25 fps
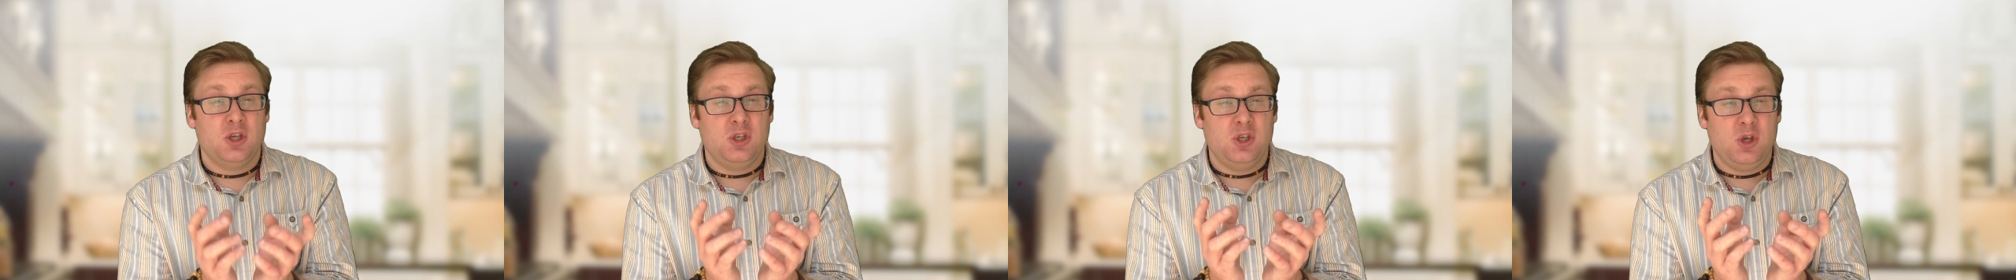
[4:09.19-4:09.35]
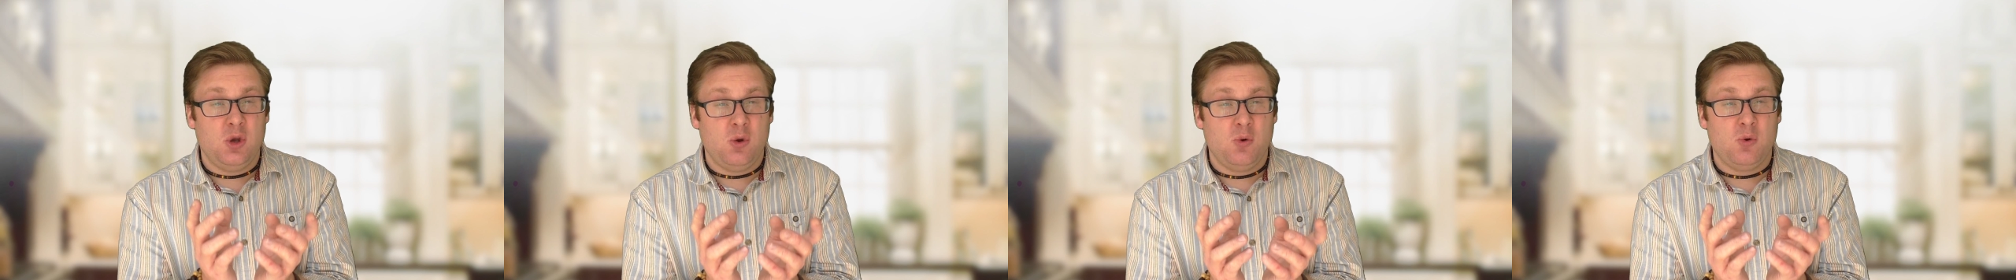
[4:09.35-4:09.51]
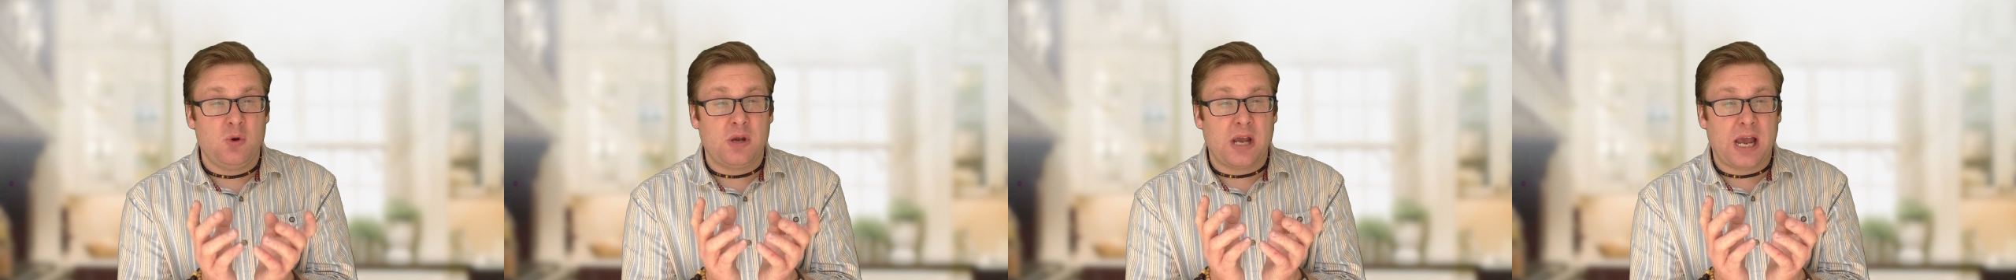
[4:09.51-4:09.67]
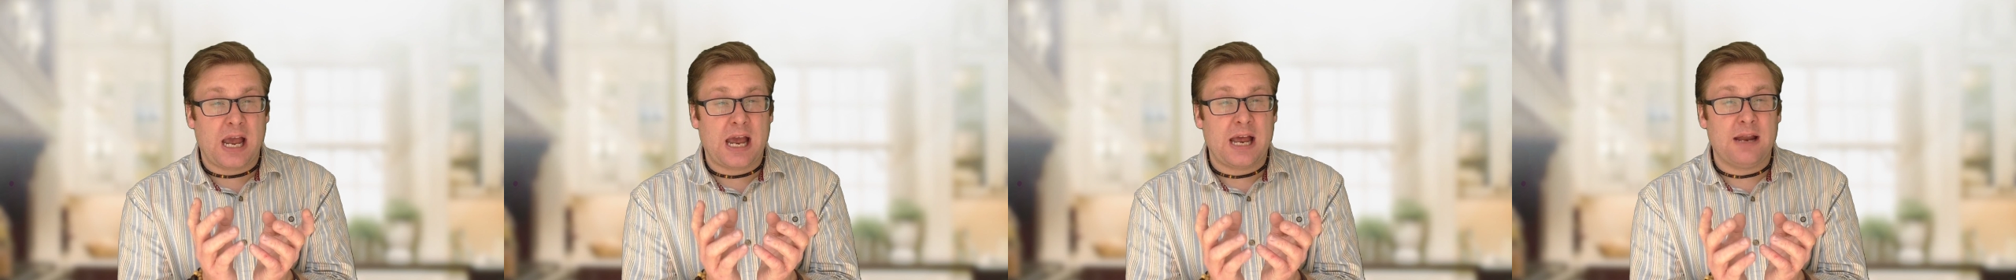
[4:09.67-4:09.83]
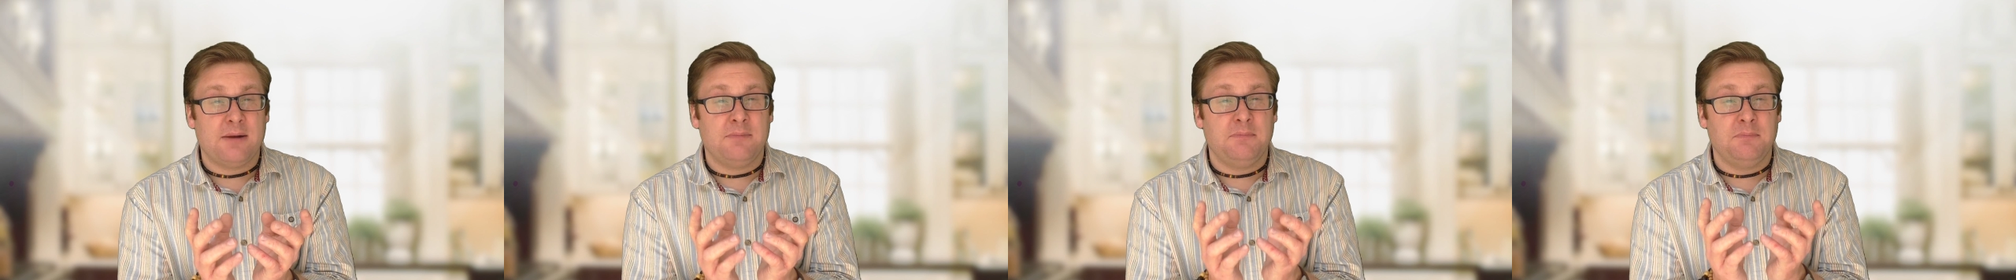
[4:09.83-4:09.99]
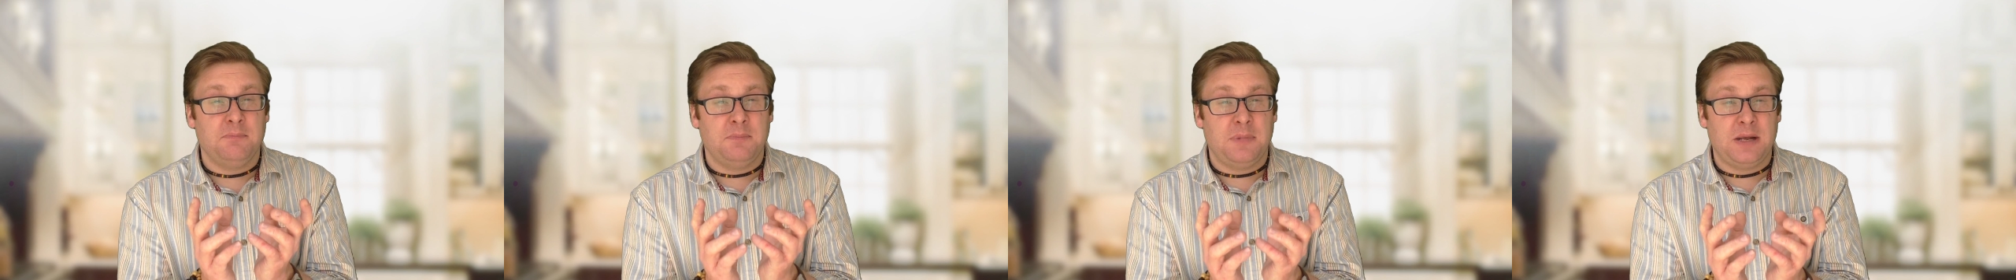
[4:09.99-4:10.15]
you
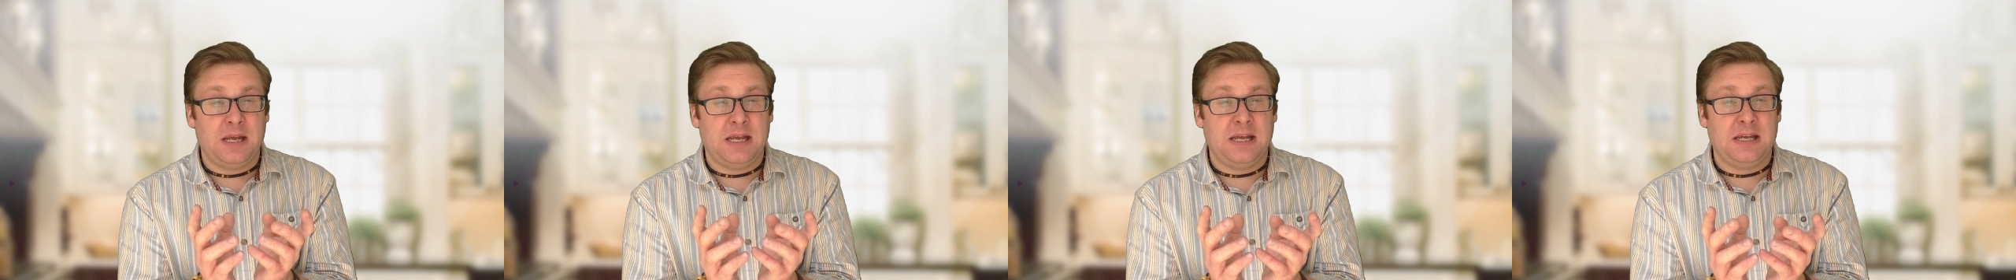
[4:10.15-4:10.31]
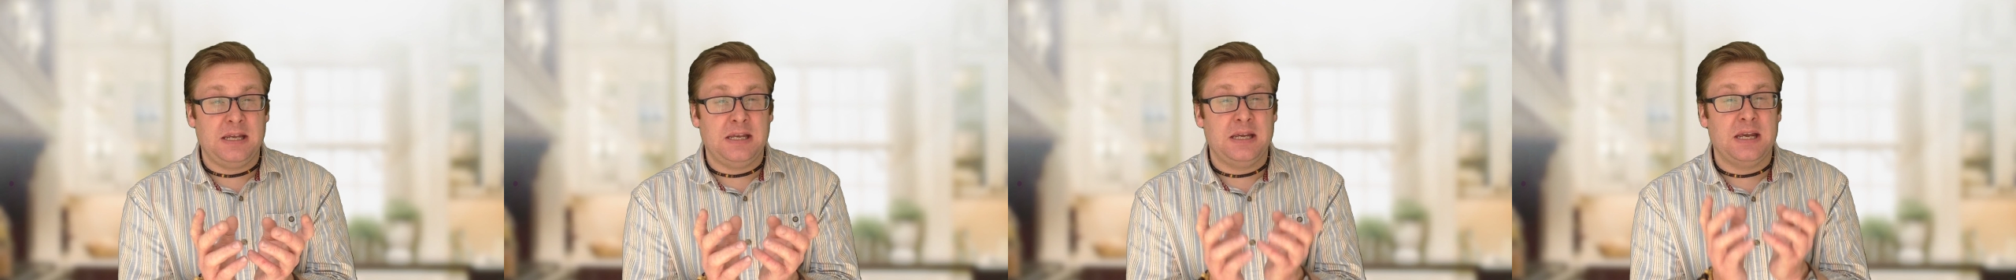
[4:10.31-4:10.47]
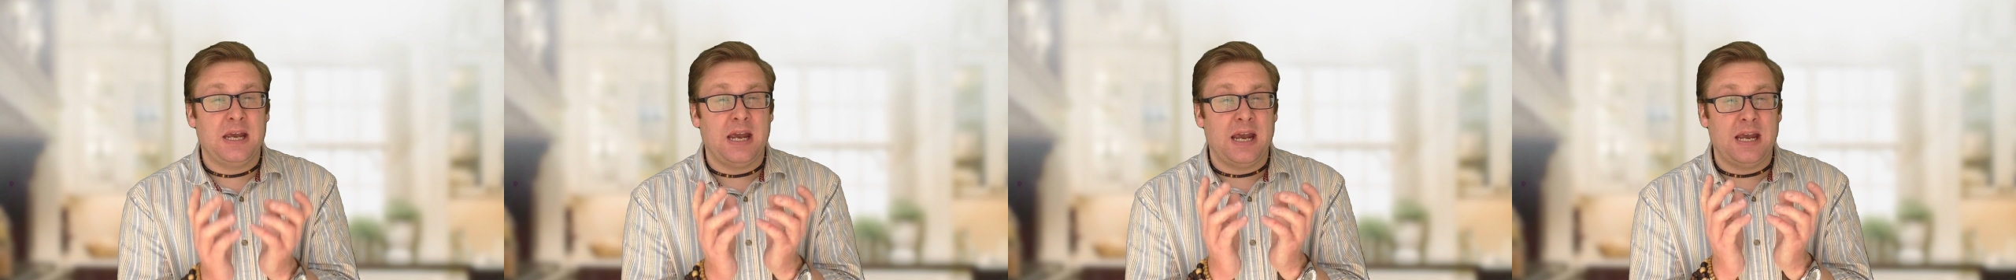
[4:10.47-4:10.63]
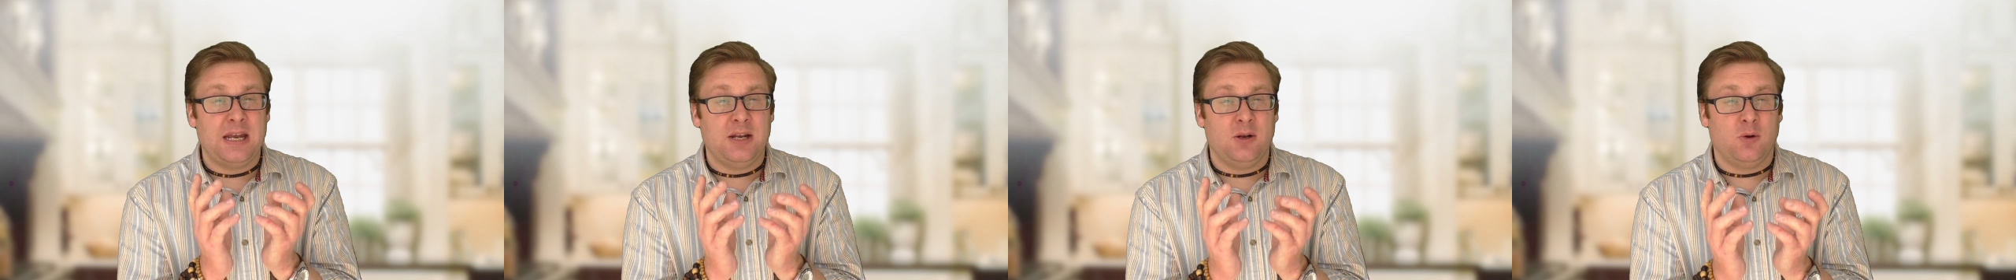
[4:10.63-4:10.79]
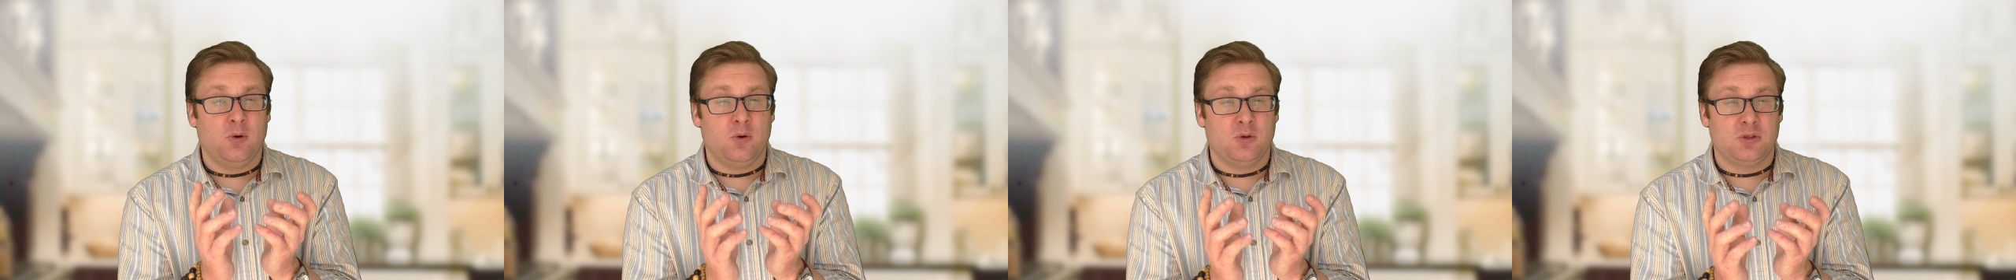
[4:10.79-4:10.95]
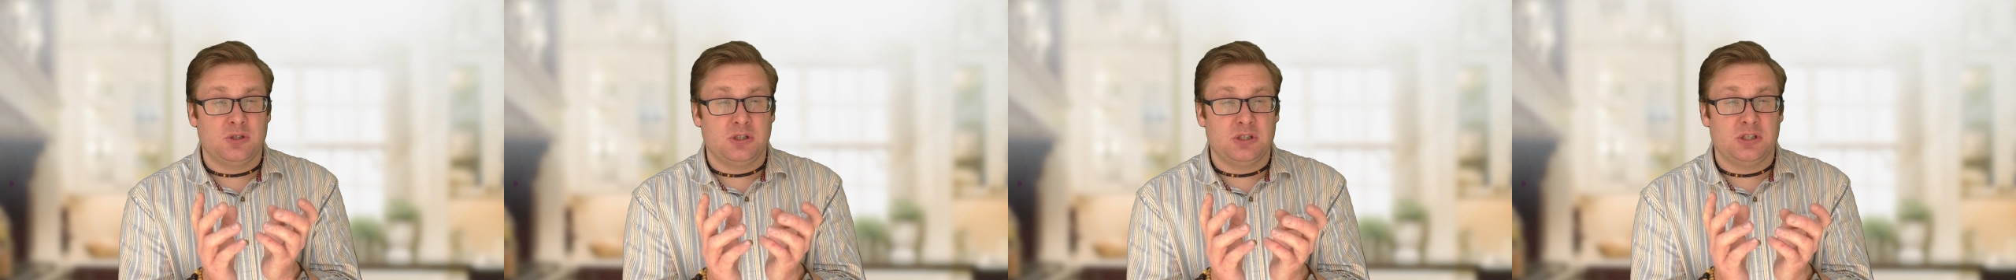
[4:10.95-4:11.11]
can be in
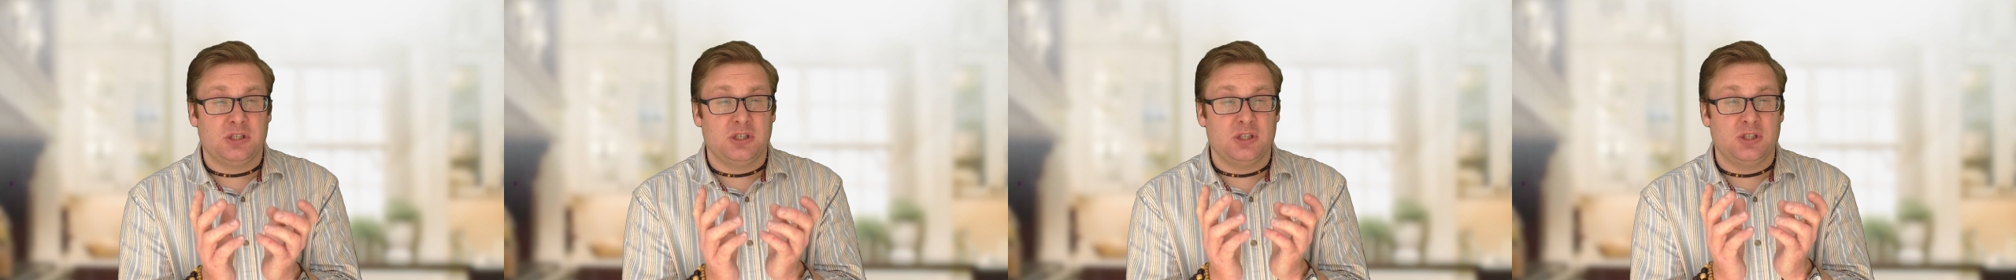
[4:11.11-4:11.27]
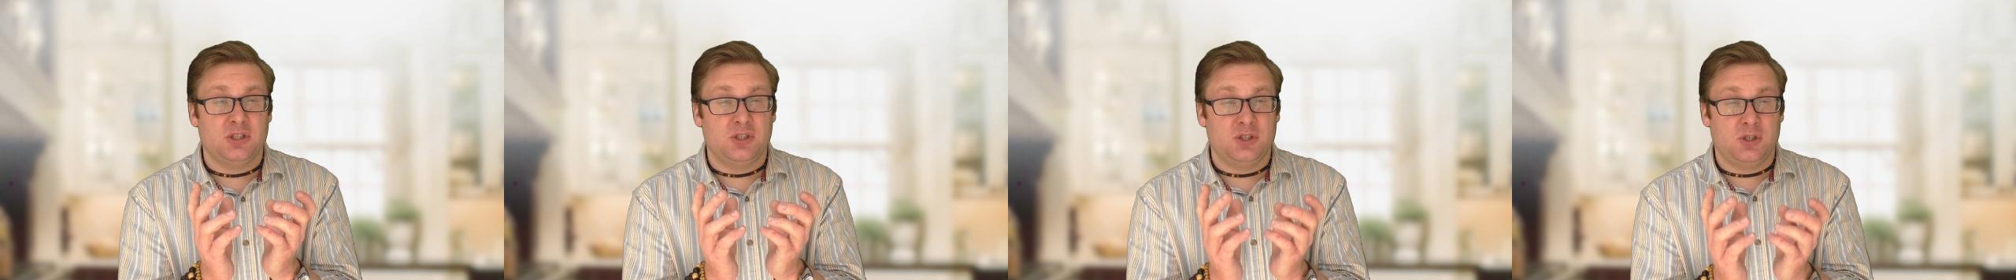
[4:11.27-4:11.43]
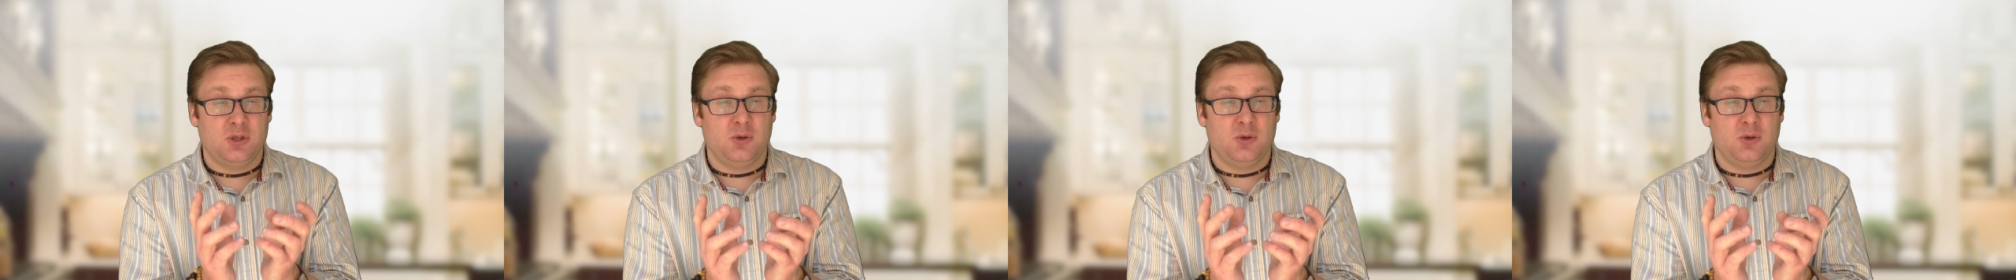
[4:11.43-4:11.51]
order to